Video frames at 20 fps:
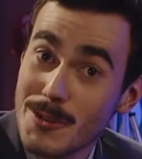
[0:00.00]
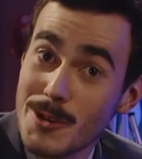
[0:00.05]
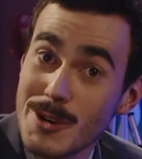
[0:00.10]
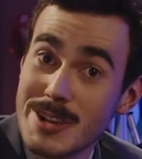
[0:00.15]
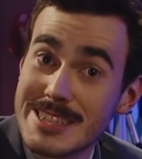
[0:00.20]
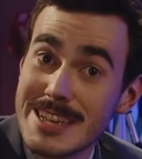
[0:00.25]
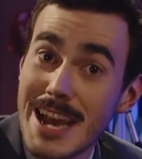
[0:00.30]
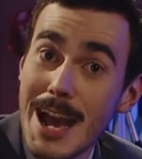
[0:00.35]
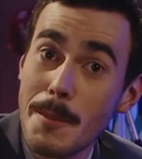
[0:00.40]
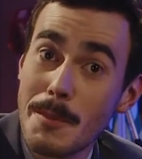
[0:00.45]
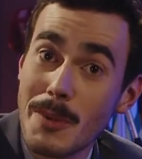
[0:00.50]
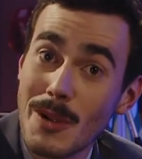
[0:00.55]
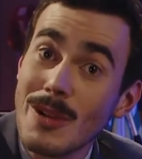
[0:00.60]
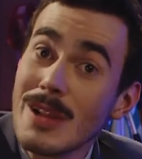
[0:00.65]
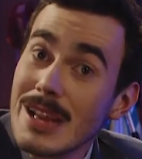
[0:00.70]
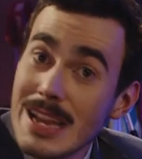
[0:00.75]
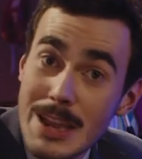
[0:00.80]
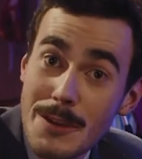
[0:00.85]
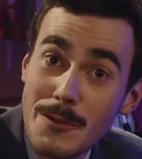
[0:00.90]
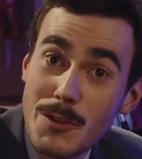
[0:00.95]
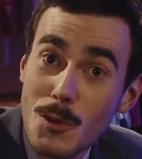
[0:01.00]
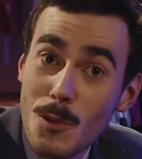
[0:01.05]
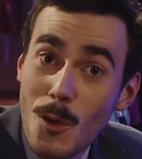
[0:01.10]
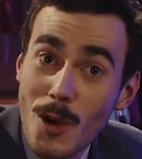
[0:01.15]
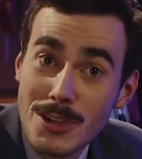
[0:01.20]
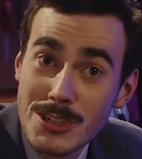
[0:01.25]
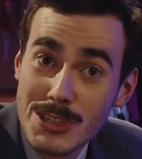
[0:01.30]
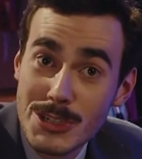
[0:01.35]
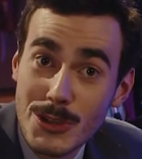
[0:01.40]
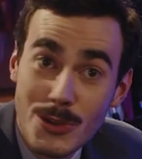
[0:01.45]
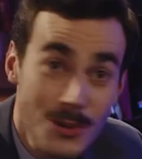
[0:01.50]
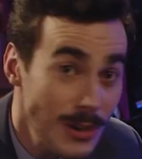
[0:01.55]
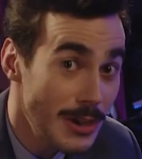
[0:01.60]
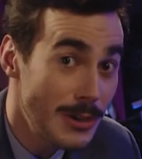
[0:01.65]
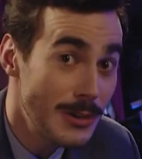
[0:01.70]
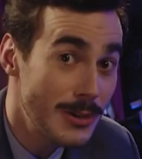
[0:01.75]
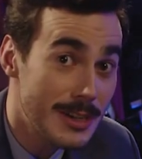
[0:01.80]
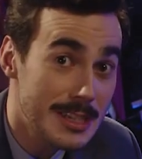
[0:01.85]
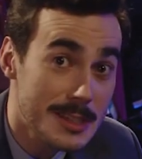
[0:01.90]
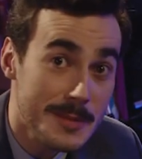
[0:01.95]
For example, if you want to,
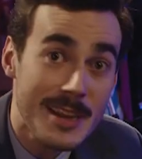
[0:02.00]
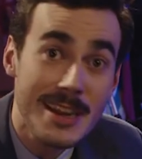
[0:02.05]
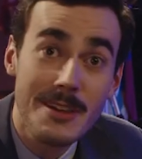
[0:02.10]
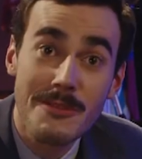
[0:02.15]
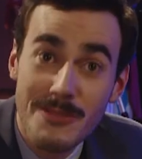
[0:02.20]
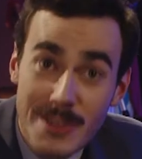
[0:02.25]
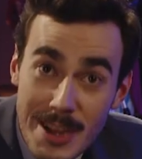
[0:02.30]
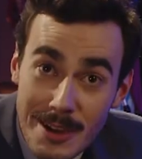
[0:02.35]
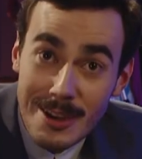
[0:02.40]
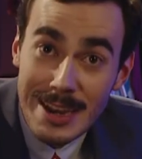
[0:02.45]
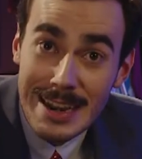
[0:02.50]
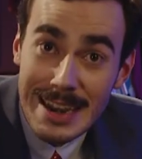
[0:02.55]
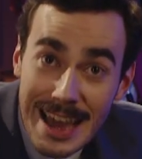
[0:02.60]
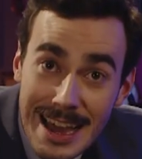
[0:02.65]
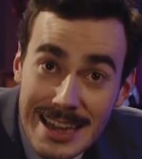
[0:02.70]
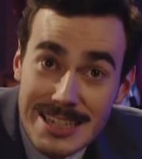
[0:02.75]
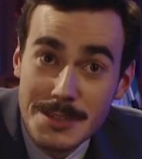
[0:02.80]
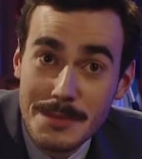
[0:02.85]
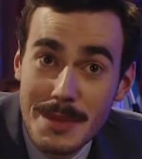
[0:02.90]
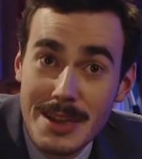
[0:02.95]
you can spend a very large